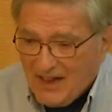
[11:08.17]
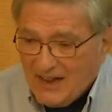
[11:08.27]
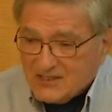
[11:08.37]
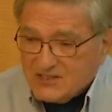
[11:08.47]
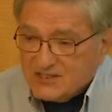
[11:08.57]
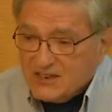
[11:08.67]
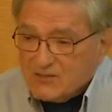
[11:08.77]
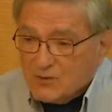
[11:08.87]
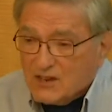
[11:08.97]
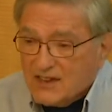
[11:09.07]
And she
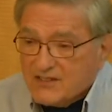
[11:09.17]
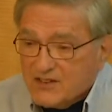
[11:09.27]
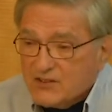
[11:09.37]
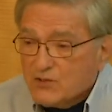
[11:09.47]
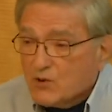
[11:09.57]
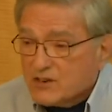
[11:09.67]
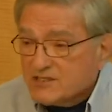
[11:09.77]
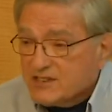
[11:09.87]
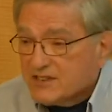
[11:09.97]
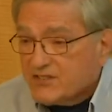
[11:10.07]
said, Well, I think you ought to
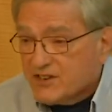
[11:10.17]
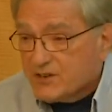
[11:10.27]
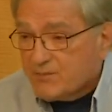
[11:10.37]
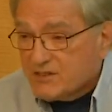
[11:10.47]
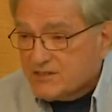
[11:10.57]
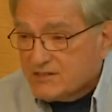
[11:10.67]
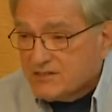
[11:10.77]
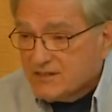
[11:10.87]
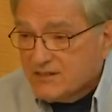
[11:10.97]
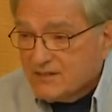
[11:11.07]
see a
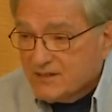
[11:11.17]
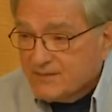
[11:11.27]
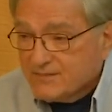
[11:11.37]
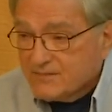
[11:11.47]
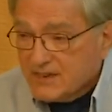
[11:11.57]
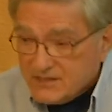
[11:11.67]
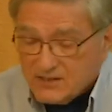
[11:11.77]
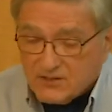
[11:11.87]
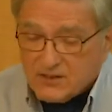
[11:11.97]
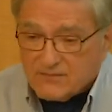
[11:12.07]
therapist. I
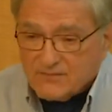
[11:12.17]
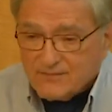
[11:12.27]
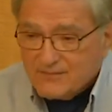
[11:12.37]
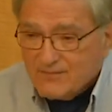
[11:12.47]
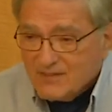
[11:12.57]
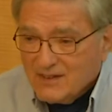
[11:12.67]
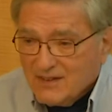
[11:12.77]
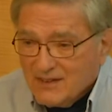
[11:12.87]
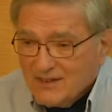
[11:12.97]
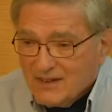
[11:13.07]
said, Good.
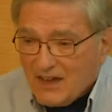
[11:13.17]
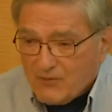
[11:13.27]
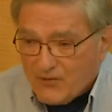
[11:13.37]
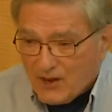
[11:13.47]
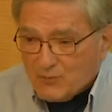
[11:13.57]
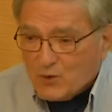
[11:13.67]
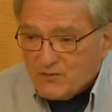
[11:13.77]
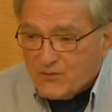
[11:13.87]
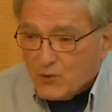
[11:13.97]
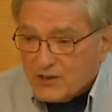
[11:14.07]
I'll find one
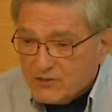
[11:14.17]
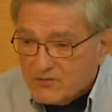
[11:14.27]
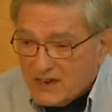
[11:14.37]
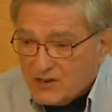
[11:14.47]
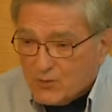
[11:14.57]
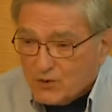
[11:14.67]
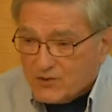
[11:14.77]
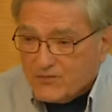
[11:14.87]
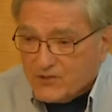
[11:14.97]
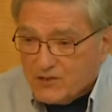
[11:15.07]
for you that'll
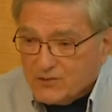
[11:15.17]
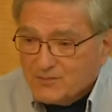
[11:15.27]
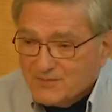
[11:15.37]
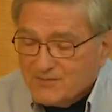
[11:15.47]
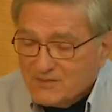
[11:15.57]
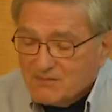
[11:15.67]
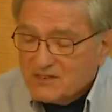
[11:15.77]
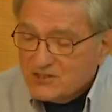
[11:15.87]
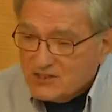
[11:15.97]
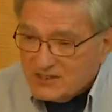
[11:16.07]
work for you.
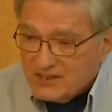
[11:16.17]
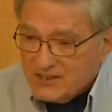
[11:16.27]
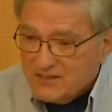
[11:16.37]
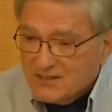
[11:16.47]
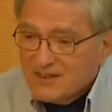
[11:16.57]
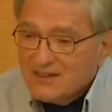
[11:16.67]
She did.